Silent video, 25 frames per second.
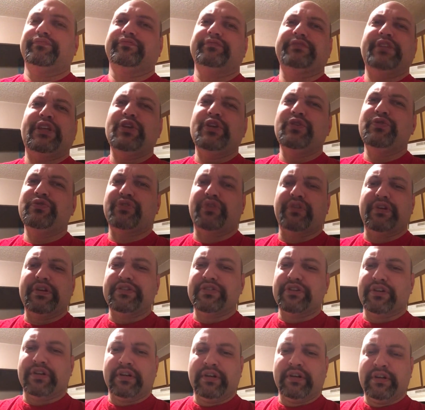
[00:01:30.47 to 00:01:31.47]
huge
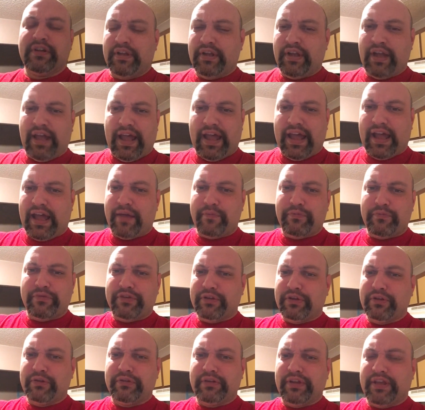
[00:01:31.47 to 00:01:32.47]
creature.
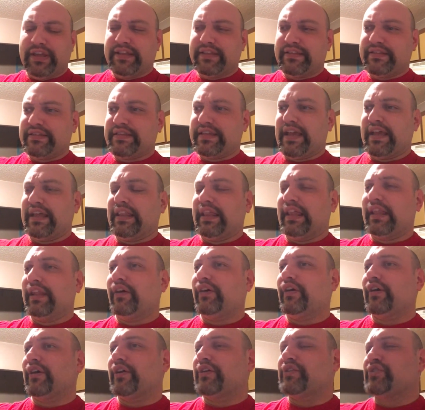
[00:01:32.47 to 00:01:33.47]
Absolutely insanely
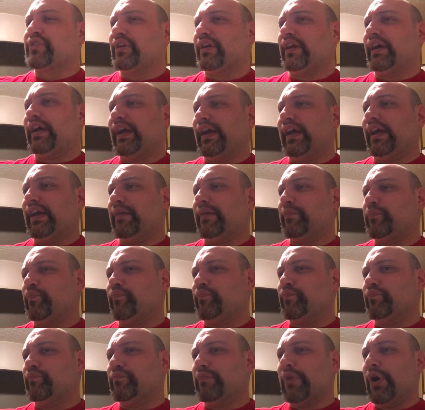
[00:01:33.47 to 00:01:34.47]
large. Uh,
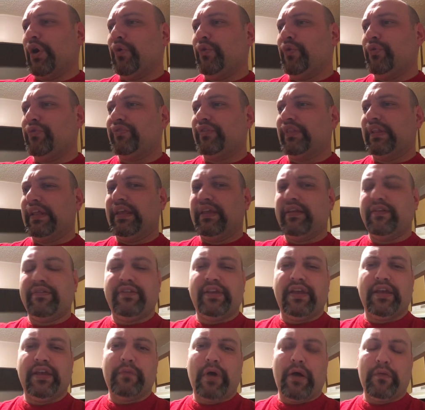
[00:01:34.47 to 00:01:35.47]
mostly you
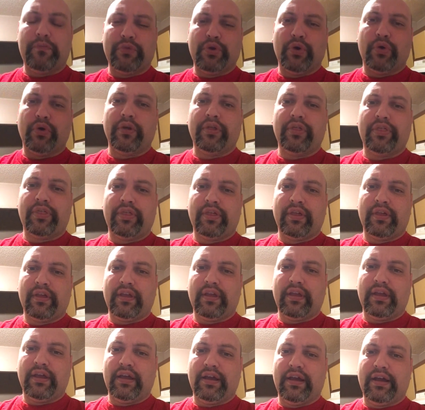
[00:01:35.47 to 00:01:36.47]
see them up north.
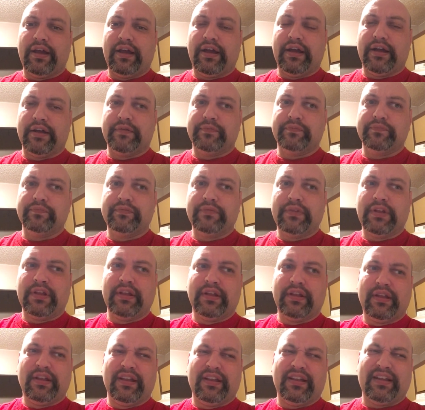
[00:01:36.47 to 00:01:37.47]
Um,
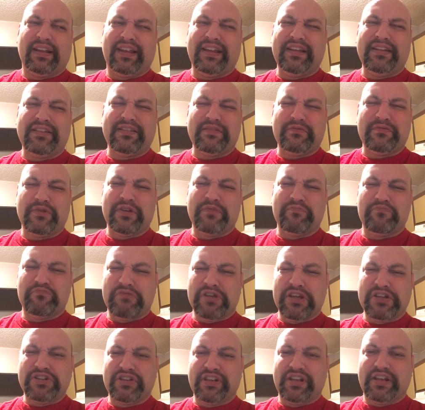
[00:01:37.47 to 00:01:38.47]
I think someone in
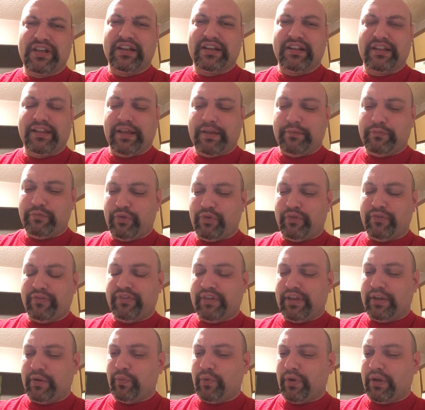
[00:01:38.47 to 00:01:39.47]
Michigan claimed to have
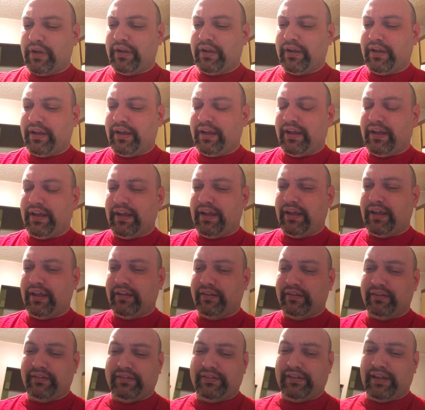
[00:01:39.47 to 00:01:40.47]
seen one, uh, and
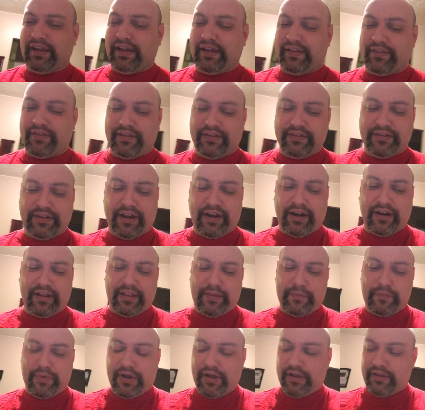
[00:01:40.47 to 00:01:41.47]
that's entirely
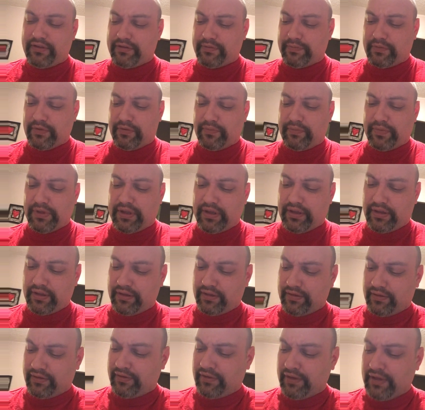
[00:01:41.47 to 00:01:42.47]
possible
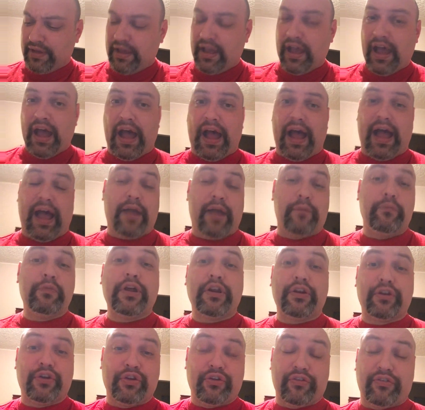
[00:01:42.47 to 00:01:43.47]
because I'm
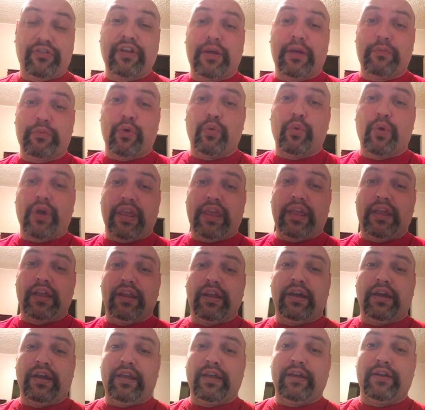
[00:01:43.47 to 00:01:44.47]
not going to stop a
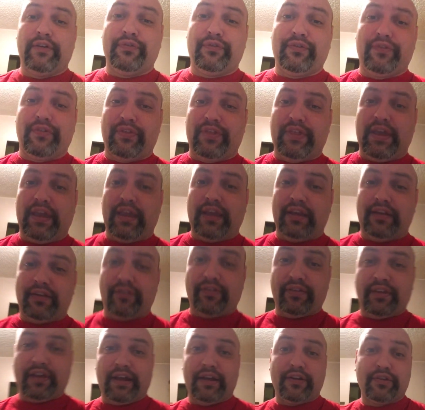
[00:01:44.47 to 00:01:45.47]
Waheela if they
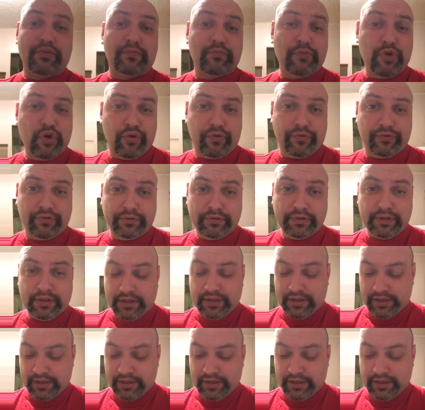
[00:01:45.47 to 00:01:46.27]
decide to move.